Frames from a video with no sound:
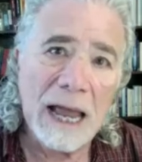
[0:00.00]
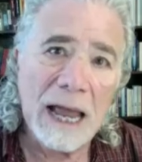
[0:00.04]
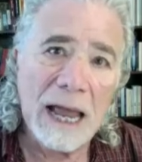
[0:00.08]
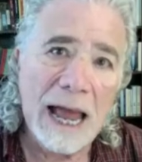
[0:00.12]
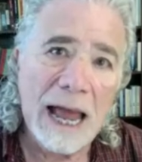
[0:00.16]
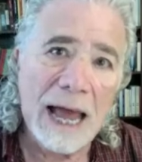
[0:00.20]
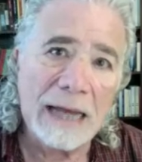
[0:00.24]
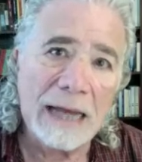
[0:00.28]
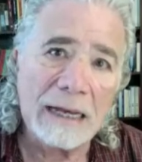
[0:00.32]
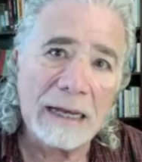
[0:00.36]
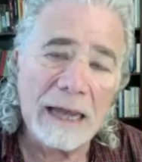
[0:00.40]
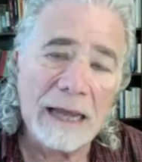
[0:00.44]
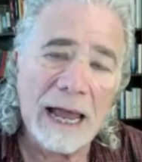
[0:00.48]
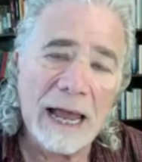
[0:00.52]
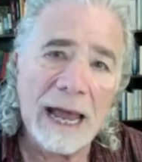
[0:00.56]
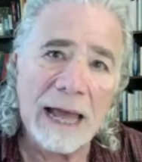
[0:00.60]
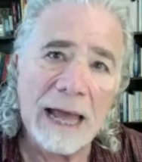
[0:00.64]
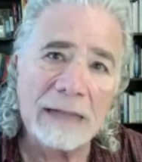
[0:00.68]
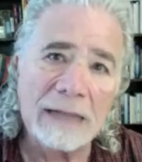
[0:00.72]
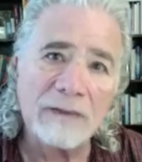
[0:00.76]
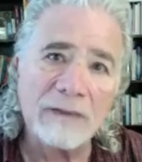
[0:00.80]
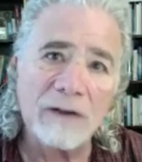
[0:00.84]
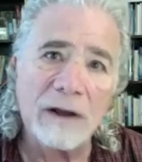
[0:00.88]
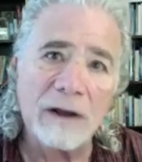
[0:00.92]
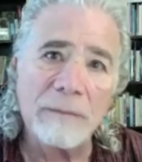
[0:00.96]
at
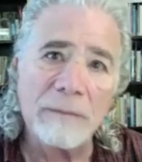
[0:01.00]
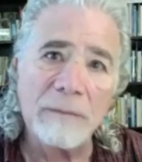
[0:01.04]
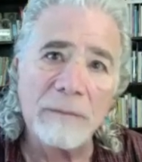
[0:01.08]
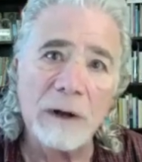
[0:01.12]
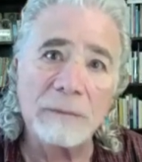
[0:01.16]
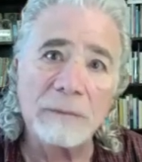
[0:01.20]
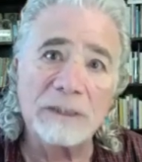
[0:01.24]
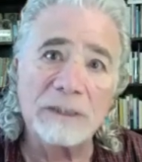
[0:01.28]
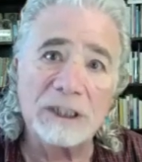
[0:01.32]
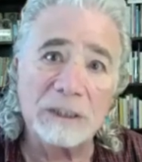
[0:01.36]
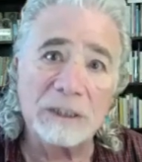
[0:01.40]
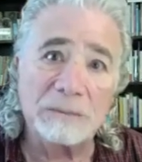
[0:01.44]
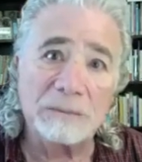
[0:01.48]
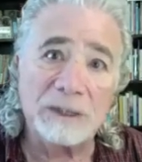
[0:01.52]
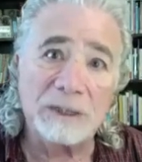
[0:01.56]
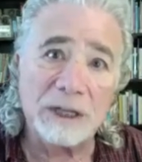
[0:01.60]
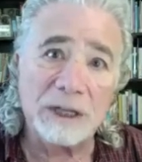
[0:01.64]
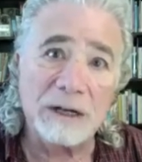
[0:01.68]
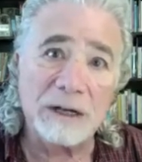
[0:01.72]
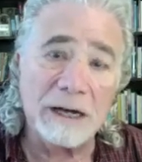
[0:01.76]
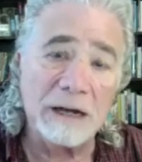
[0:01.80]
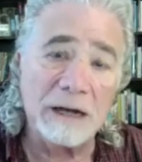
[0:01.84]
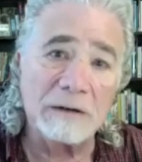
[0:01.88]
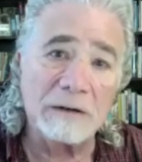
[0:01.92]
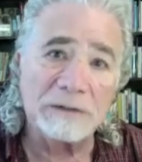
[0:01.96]
a
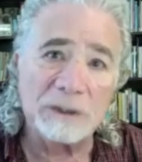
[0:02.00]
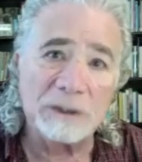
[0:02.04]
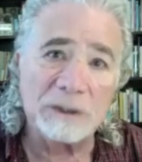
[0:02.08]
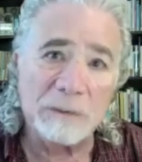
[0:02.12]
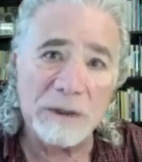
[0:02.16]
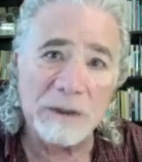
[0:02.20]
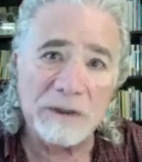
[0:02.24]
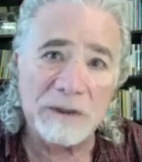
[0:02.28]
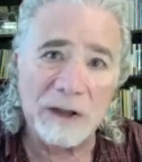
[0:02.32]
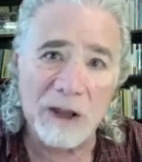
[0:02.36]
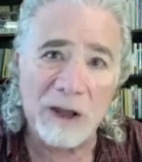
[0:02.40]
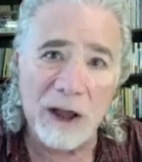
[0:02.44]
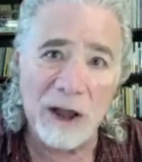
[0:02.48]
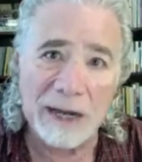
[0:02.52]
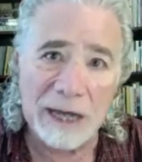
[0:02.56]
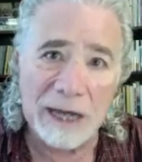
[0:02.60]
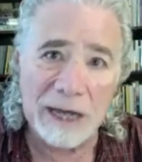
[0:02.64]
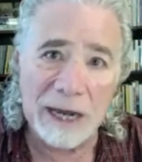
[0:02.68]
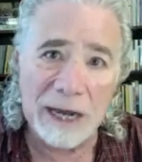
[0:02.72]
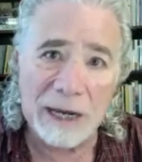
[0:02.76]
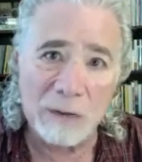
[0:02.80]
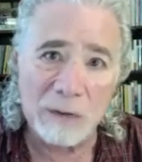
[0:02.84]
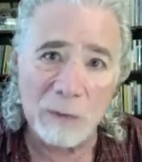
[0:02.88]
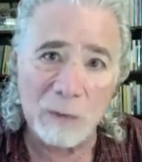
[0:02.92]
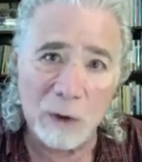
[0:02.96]
subsidiary of SmithKline I
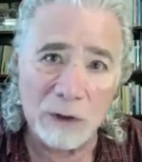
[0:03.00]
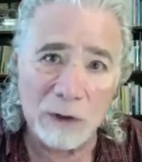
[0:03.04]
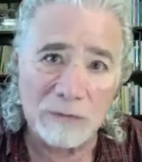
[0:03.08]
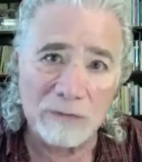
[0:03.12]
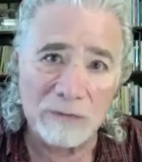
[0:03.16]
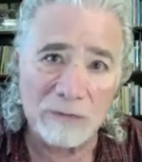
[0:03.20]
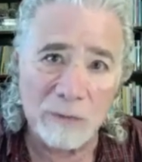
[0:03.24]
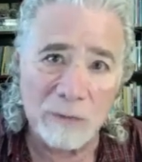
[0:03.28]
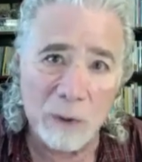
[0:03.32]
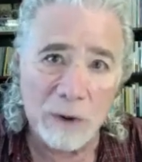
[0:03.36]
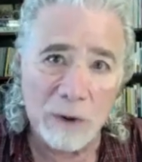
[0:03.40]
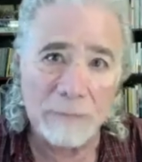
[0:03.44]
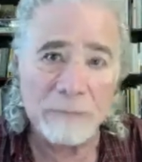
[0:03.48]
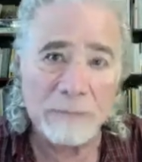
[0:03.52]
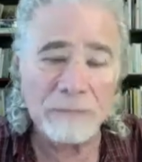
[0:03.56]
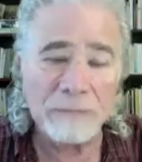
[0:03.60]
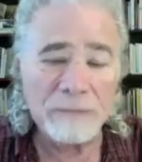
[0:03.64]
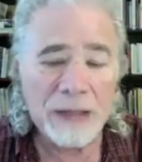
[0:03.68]
had worked for.